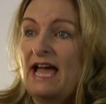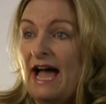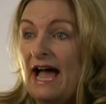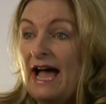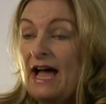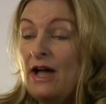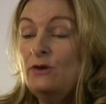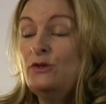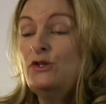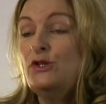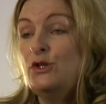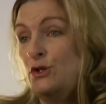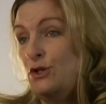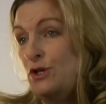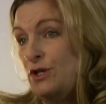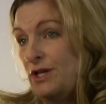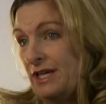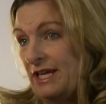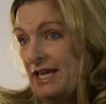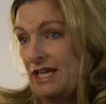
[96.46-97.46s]
how do
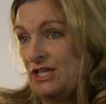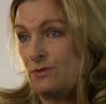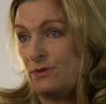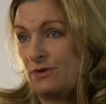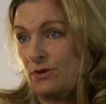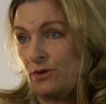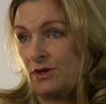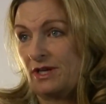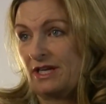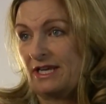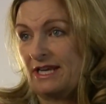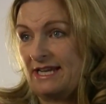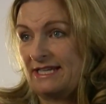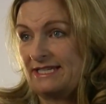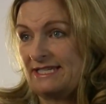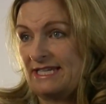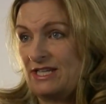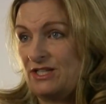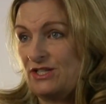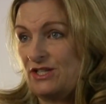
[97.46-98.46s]
you engage with
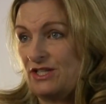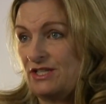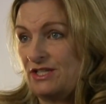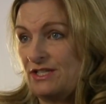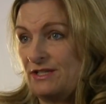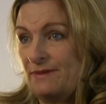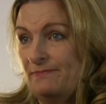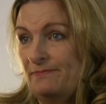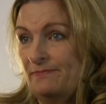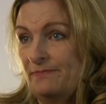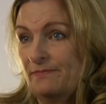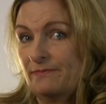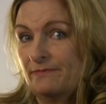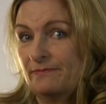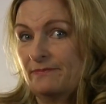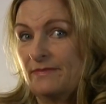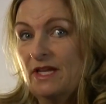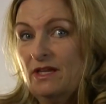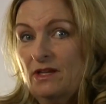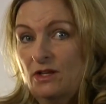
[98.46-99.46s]
organisations?
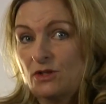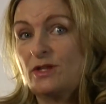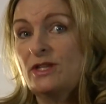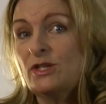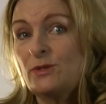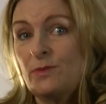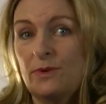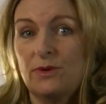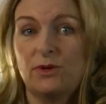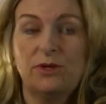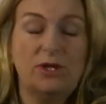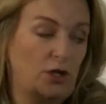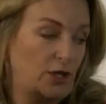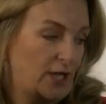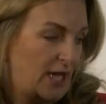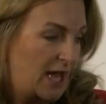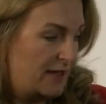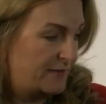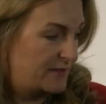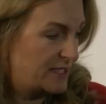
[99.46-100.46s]
So that's what we're going to
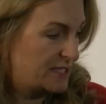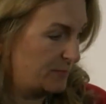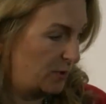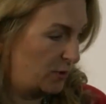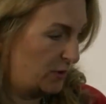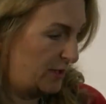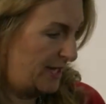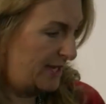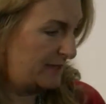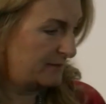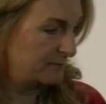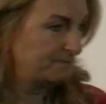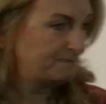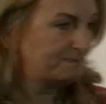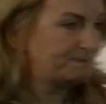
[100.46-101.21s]
look at this morning.